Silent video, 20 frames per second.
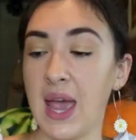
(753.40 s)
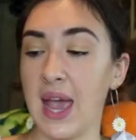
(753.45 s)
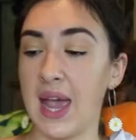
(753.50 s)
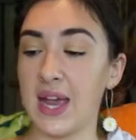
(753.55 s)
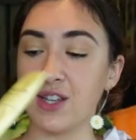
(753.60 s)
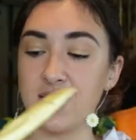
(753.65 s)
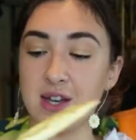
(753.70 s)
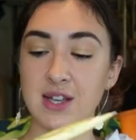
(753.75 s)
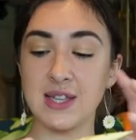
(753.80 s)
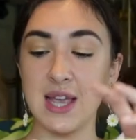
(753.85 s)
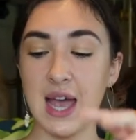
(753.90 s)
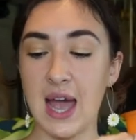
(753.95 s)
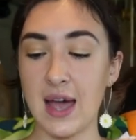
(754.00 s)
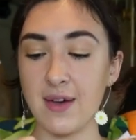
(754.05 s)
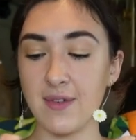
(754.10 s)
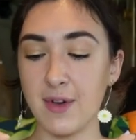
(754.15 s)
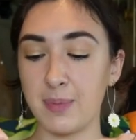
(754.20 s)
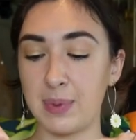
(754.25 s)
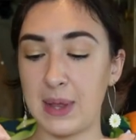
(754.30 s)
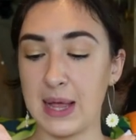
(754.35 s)
It does
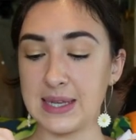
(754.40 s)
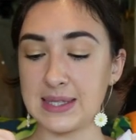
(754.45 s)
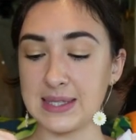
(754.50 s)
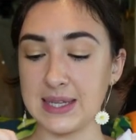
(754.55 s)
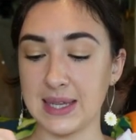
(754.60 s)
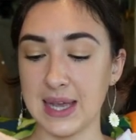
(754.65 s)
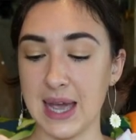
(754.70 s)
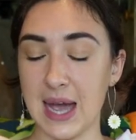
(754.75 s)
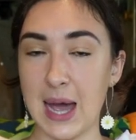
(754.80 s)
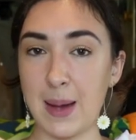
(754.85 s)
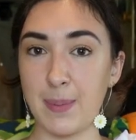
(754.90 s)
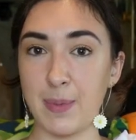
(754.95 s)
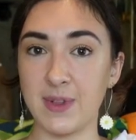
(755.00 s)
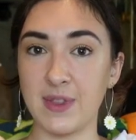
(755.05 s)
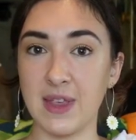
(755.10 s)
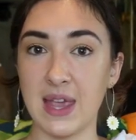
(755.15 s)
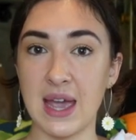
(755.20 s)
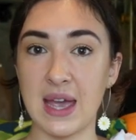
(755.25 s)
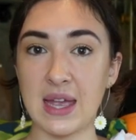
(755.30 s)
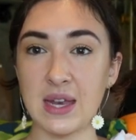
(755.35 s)
have a plastic cap on
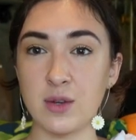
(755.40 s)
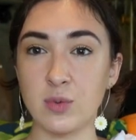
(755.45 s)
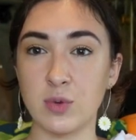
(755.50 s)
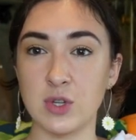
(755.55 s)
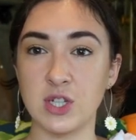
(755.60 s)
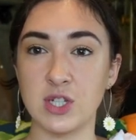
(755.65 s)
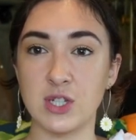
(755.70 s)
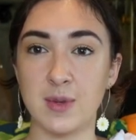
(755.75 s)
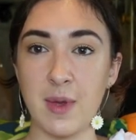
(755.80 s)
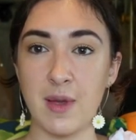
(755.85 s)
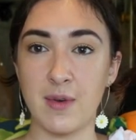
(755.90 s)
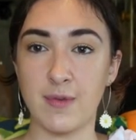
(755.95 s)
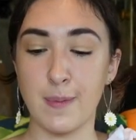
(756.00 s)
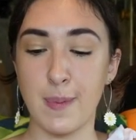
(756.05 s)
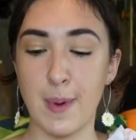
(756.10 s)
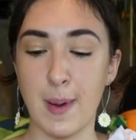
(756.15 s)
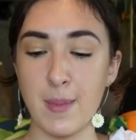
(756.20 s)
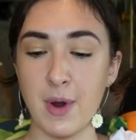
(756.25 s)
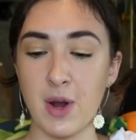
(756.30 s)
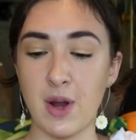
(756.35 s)
the end, which is a bit of a
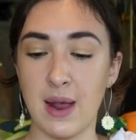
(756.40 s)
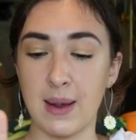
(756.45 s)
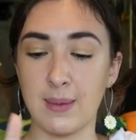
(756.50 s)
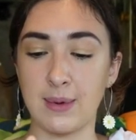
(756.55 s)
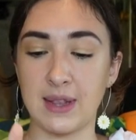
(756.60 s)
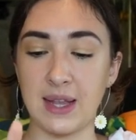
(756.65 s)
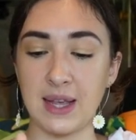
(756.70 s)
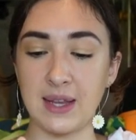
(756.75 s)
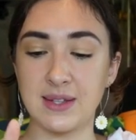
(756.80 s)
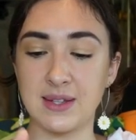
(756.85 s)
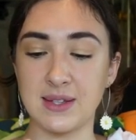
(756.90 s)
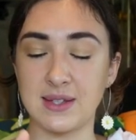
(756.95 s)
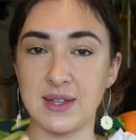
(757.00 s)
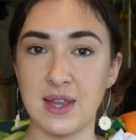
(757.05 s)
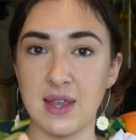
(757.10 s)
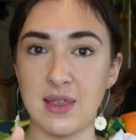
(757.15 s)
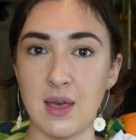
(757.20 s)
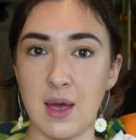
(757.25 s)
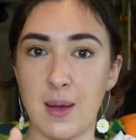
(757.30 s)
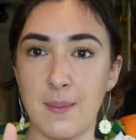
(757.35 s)
bummer. I would like to
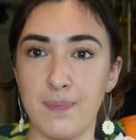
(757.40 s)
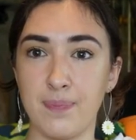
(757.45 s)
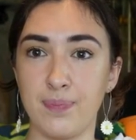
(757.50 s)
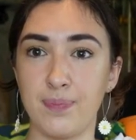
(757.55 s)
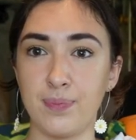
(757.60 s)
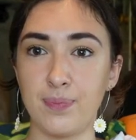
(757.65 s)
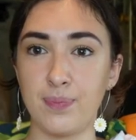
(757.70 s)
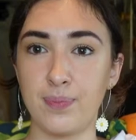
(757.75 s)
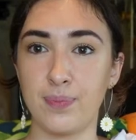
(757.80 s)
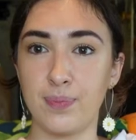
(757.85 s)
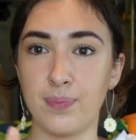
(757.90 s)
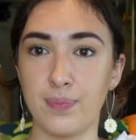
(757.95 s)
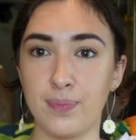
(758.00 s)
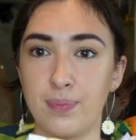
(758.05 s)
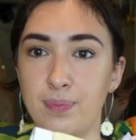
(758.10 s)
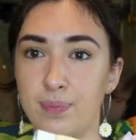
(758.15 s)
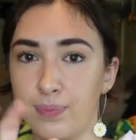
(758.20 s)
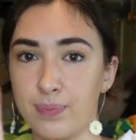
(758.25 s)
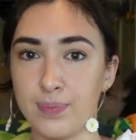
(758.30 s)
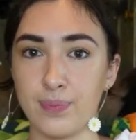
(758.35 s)
see them
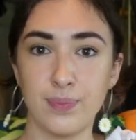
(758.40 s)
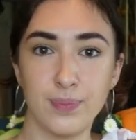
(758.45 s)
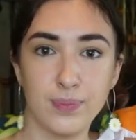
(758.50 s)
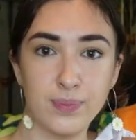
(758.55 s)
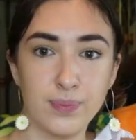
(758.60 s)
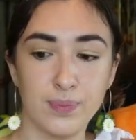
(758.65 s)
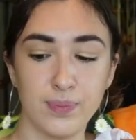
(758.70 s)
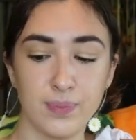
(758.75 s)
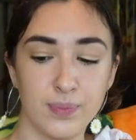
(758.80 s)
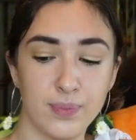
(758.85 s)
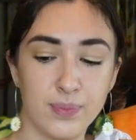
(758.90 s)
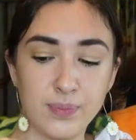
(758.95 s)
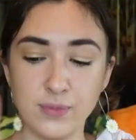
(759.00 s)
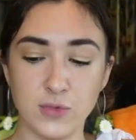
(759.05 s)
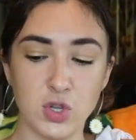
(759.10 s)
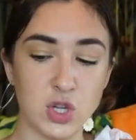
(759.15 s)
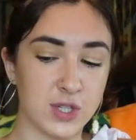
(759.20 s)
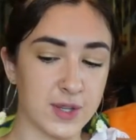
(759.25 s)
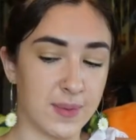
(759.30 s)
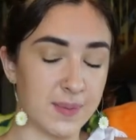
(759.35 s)

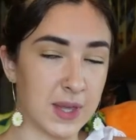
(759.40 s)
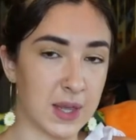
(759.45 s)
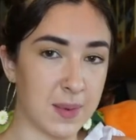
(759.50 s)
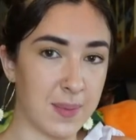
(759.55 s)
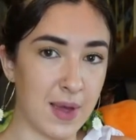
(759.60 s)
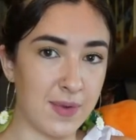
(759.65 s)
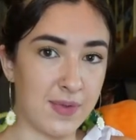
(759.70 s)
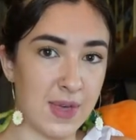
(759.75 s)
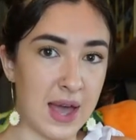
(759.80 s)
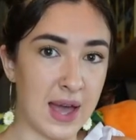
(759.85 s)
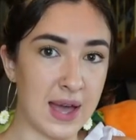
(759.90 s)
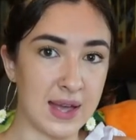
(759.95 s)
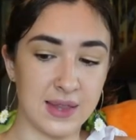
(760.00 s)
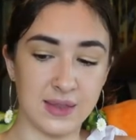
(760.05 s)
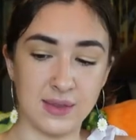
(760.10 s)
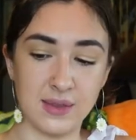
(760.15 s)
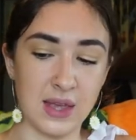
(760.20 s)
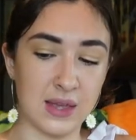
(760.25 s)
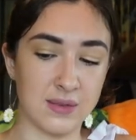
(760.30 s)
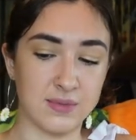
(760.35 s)
do something about that
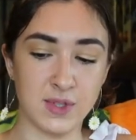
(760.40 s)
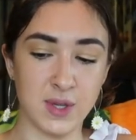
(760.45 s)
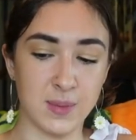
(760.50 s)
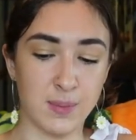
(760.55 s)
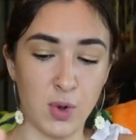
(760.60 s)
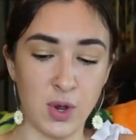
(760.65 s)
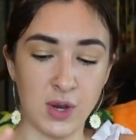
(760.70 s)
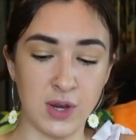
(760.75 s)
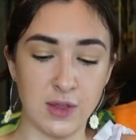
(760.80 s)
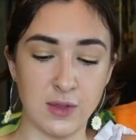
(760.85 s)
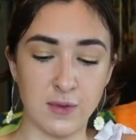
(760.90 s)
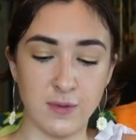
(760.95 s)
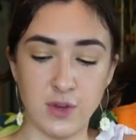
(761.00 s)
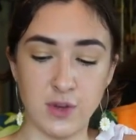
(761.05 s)
at some point in the